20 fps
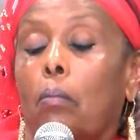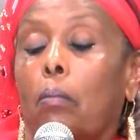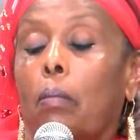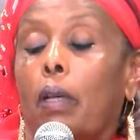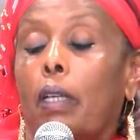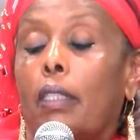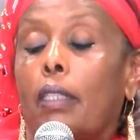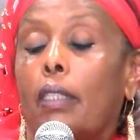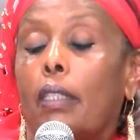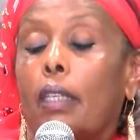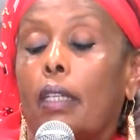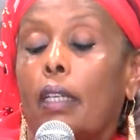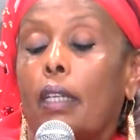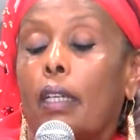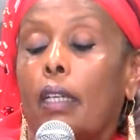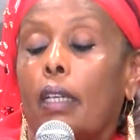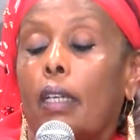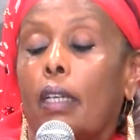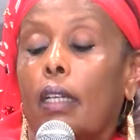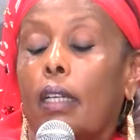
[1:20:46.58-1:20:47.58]
But
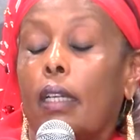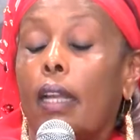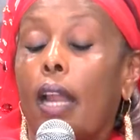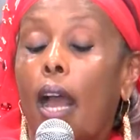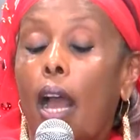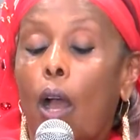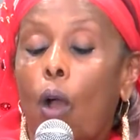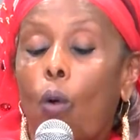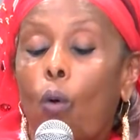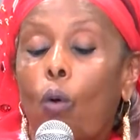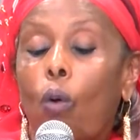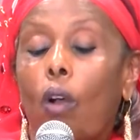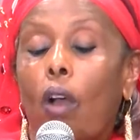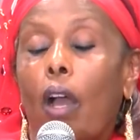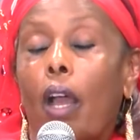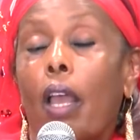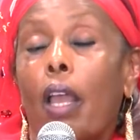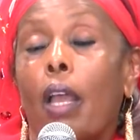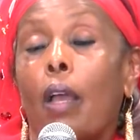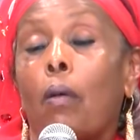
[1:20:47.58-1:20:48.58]
now
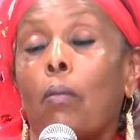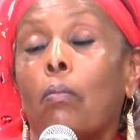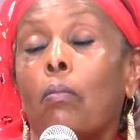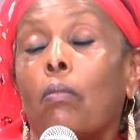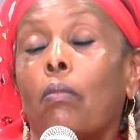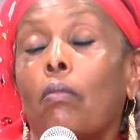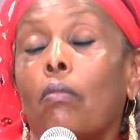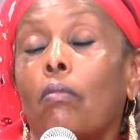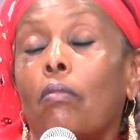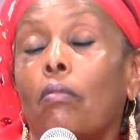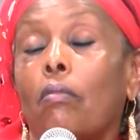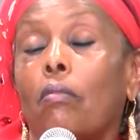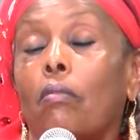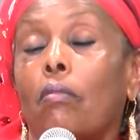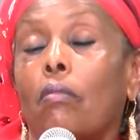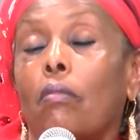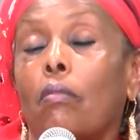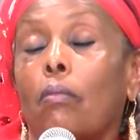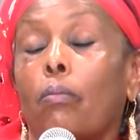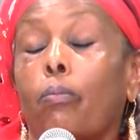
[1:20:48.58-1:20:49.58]
I am
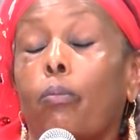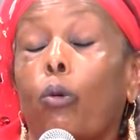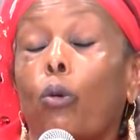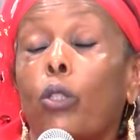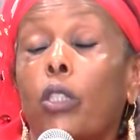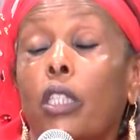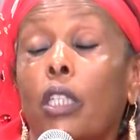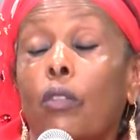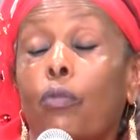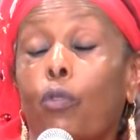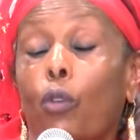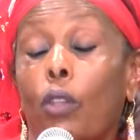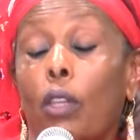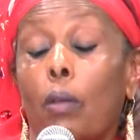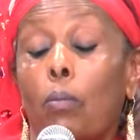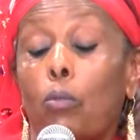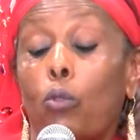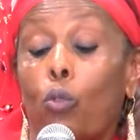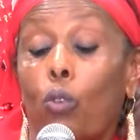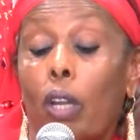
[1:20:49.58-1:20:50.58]
pushing for
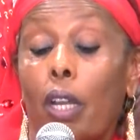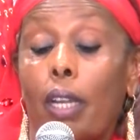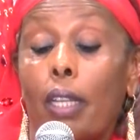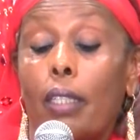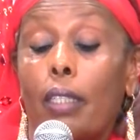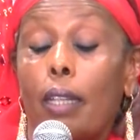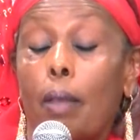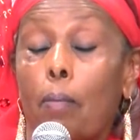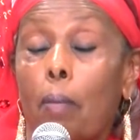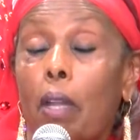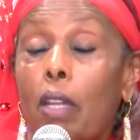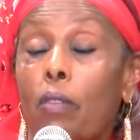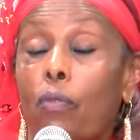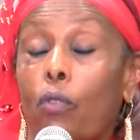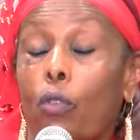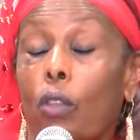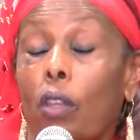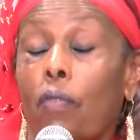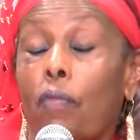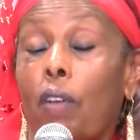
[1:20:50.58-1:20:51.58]
them to release the money
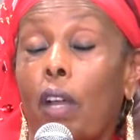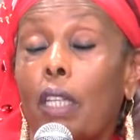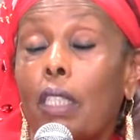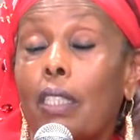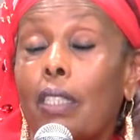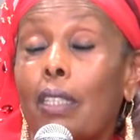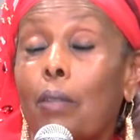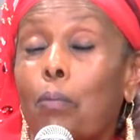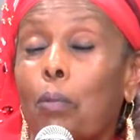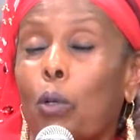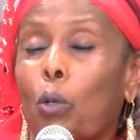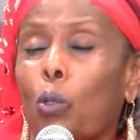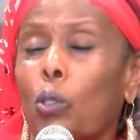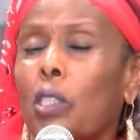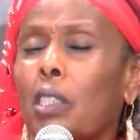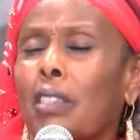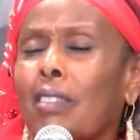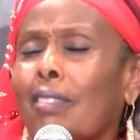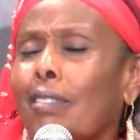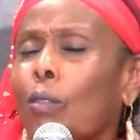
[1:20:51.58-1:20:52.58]
for the factory,
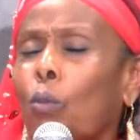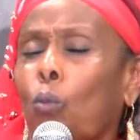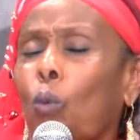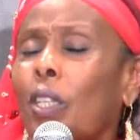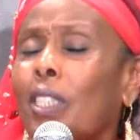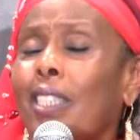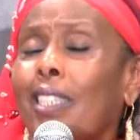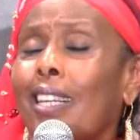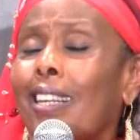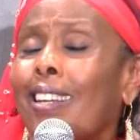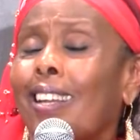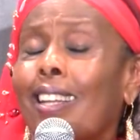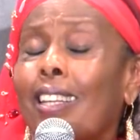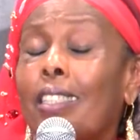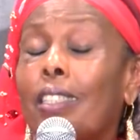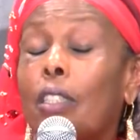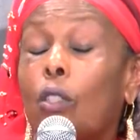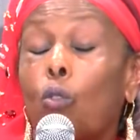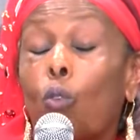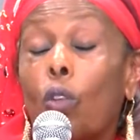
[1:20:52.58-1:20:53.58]
because once they
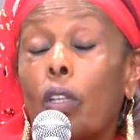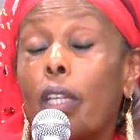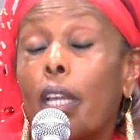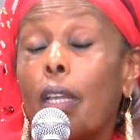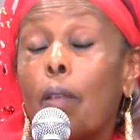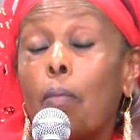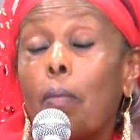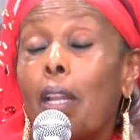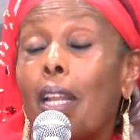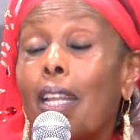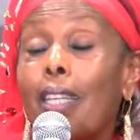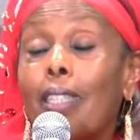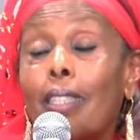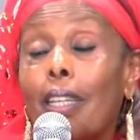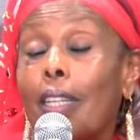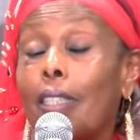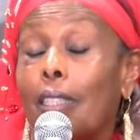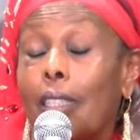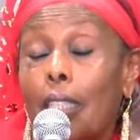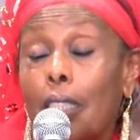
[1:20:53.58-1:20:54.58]
release it will take me less
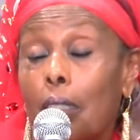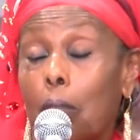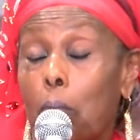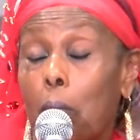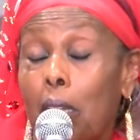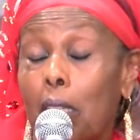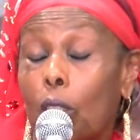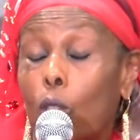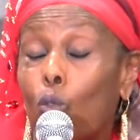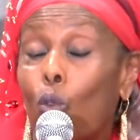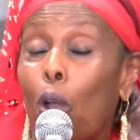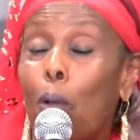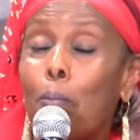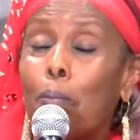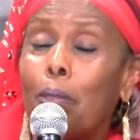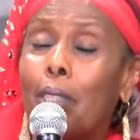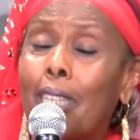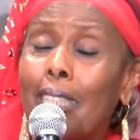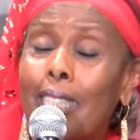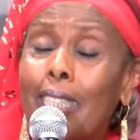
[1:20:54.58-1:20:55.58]
than 6 months. So
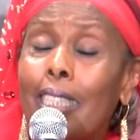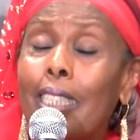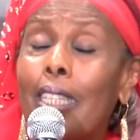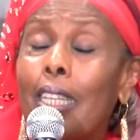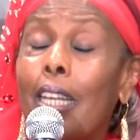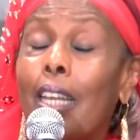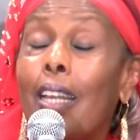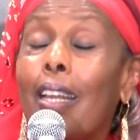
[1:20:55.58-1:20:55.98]
I'm just